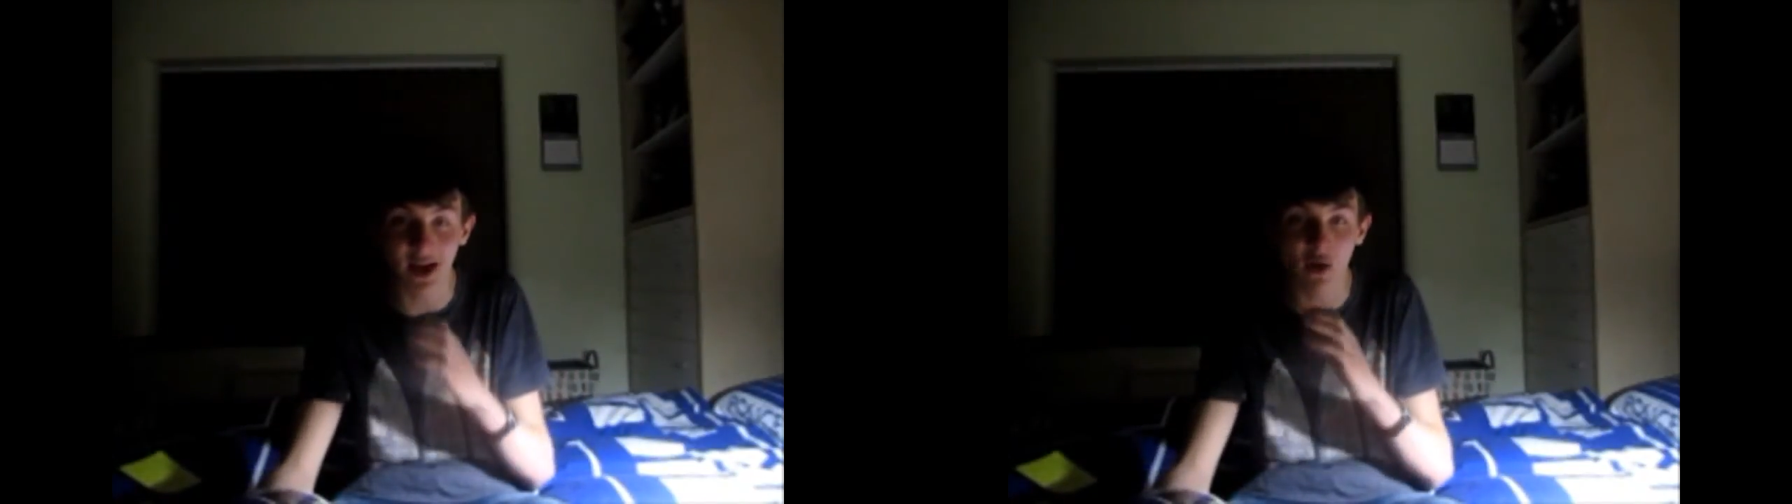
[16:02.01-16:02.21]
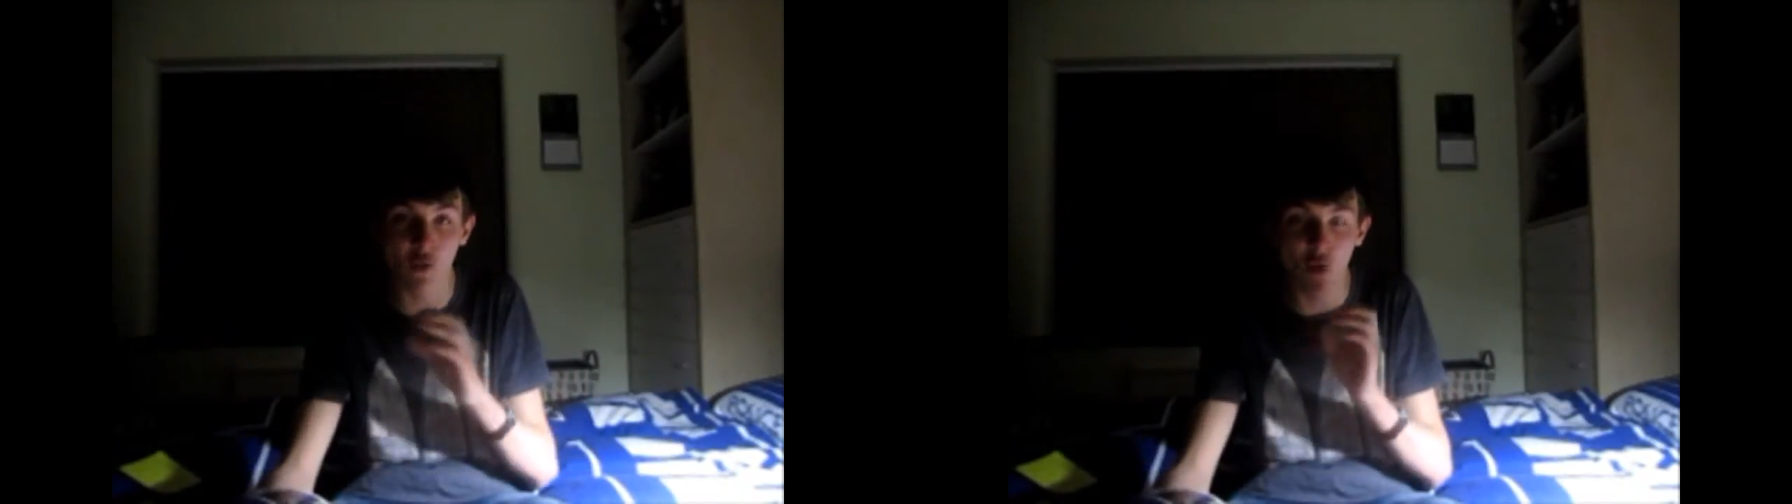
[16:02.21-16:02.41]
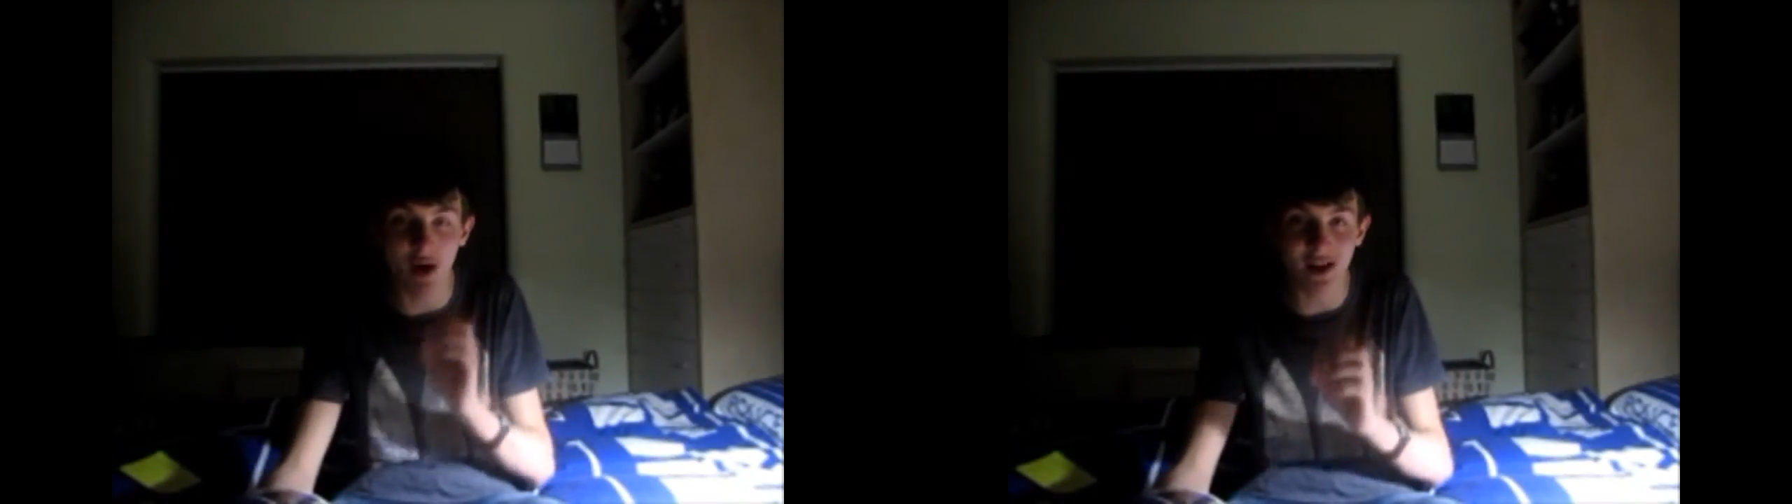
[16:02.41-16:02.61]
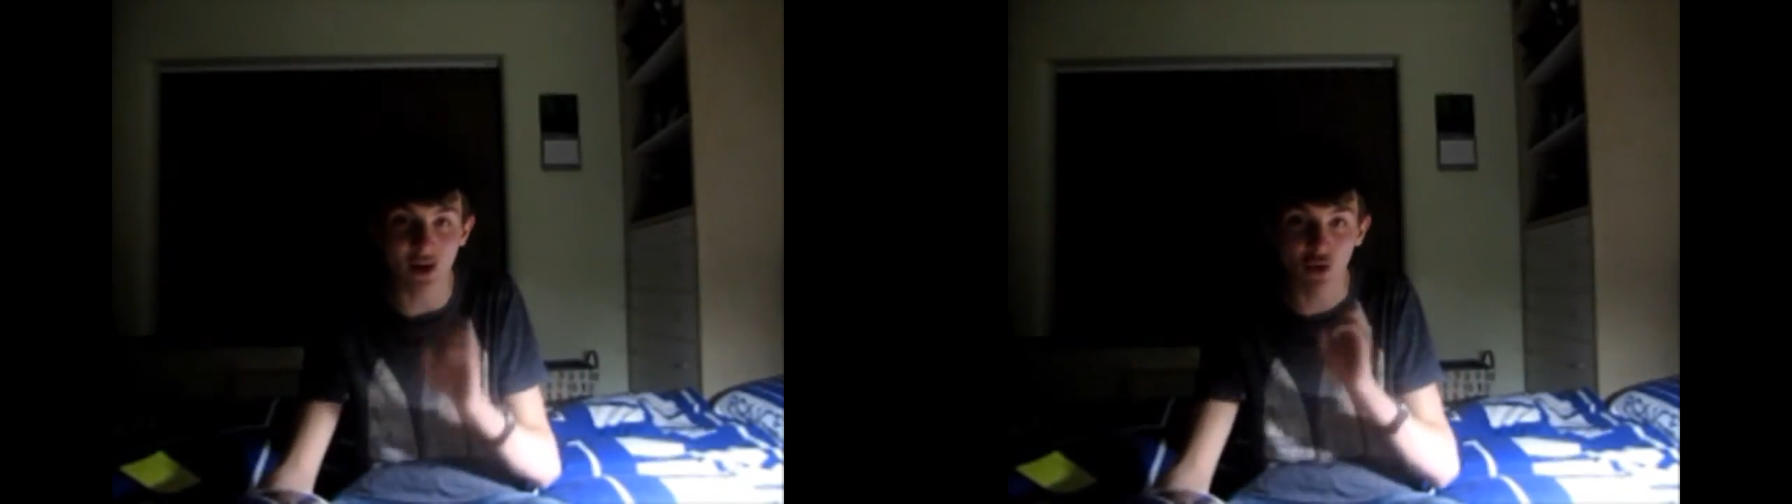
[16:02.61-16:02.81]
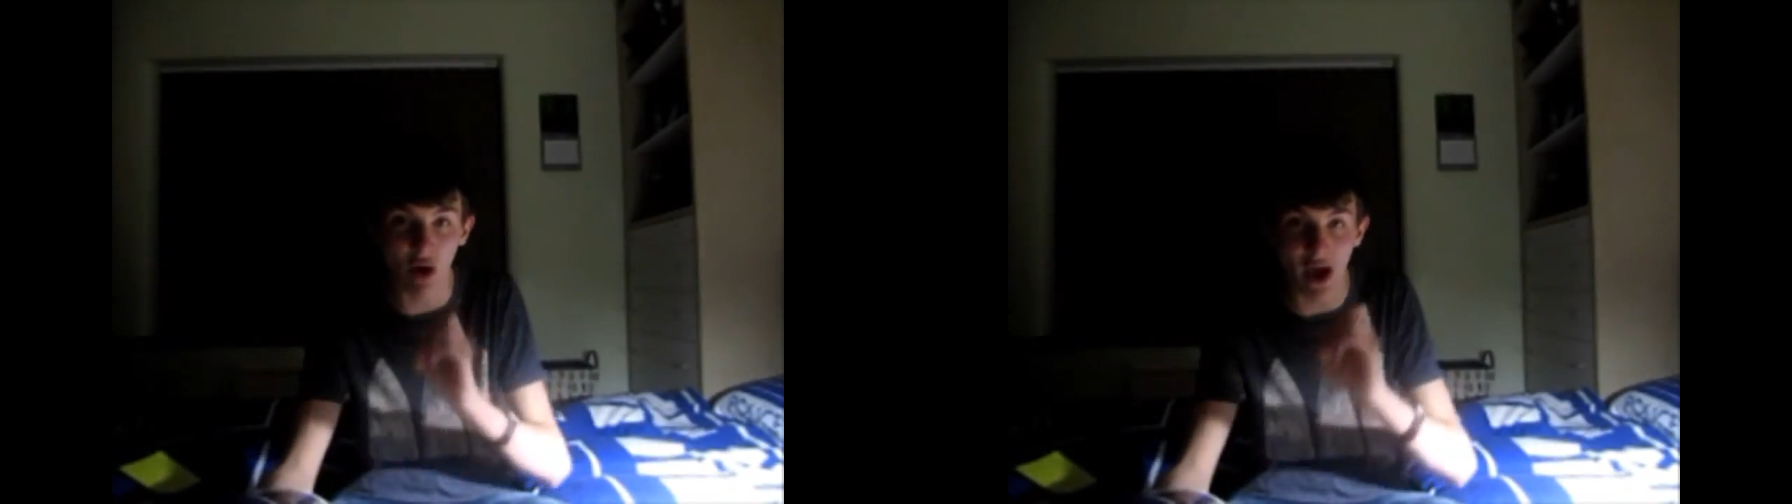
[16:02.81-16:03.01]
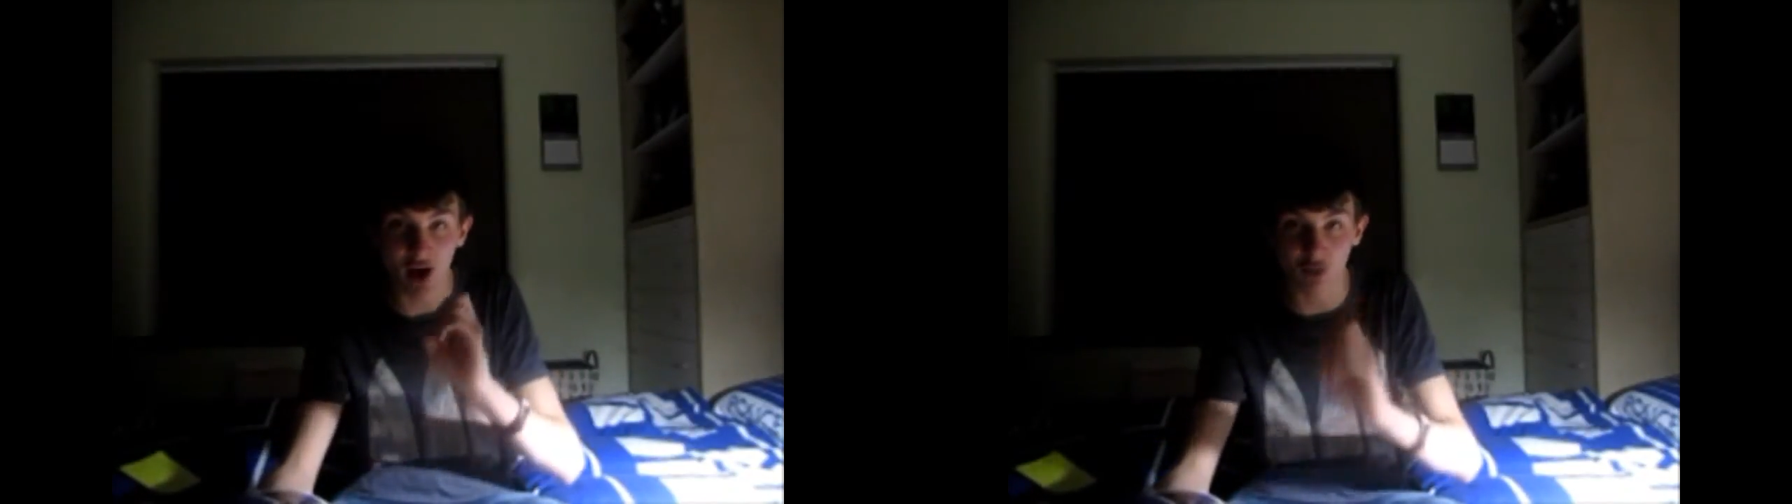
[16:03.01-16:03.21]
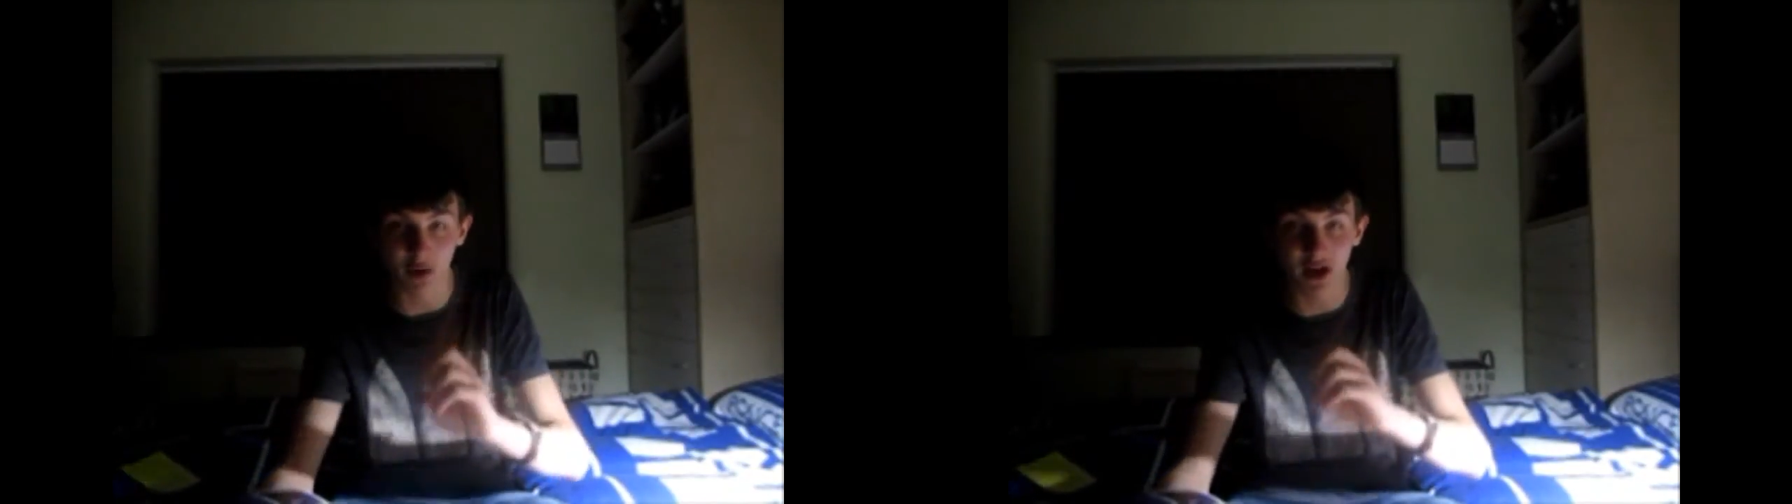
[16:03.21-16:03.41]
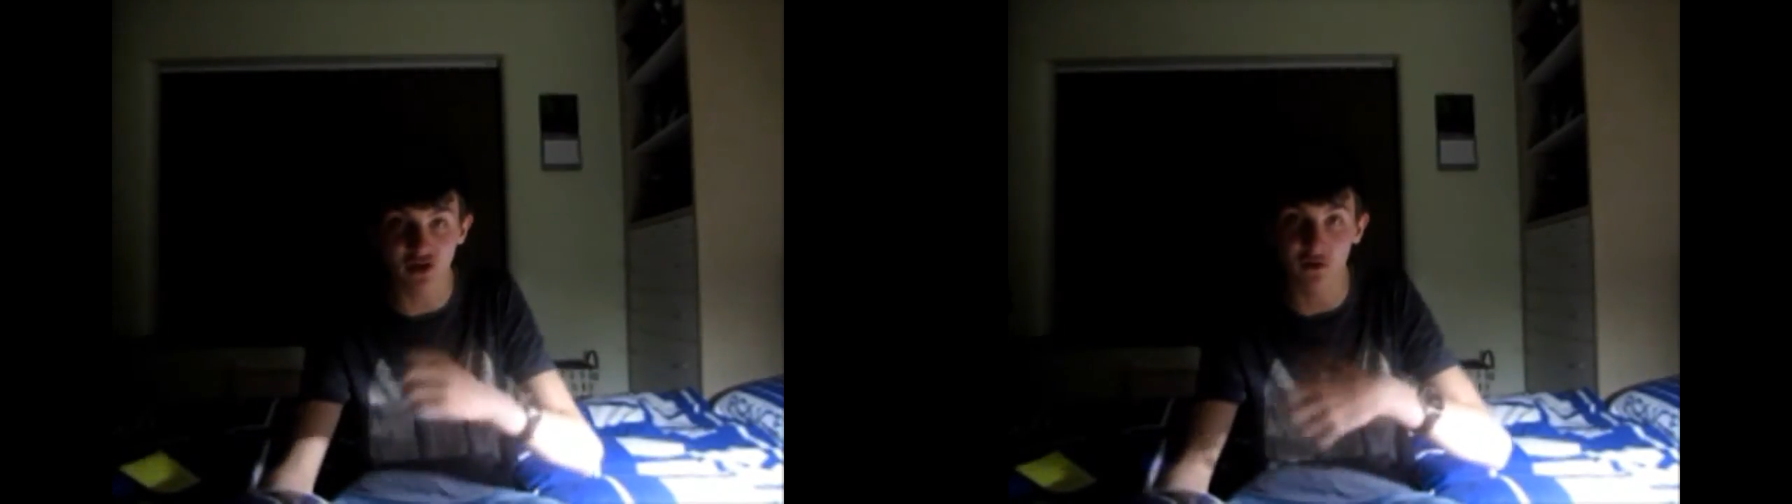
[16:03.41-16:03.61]
a really great
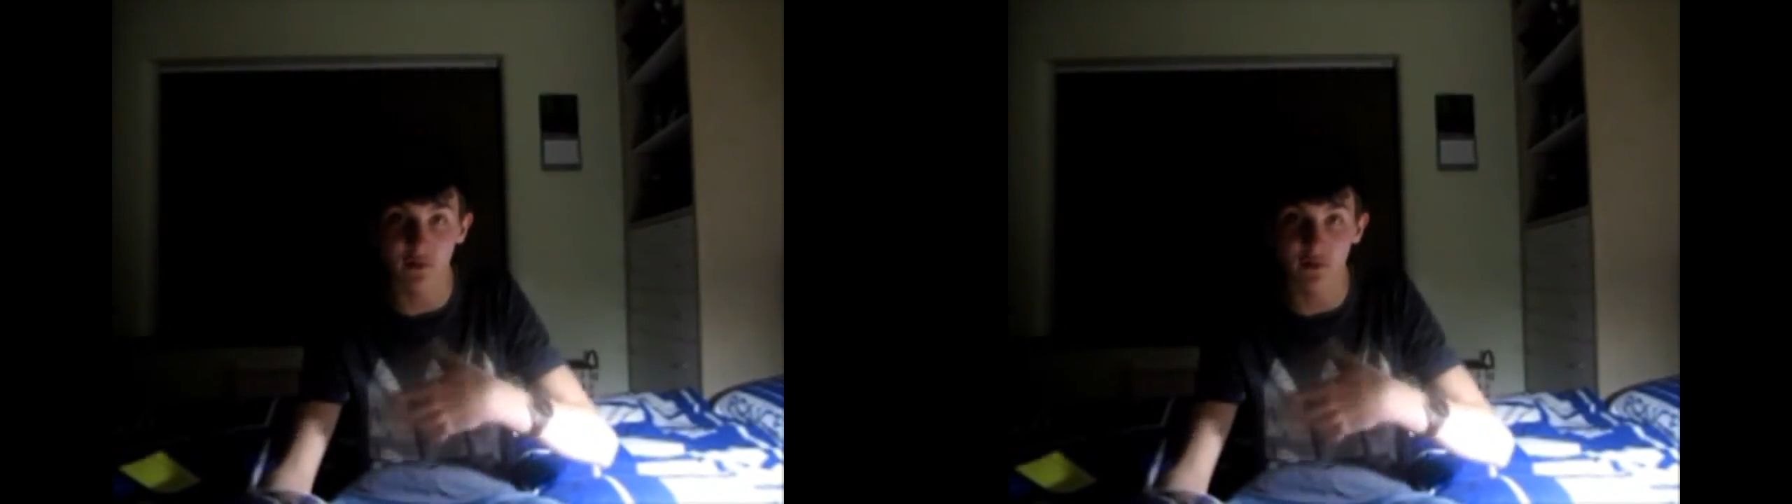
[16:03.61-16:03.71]
explanation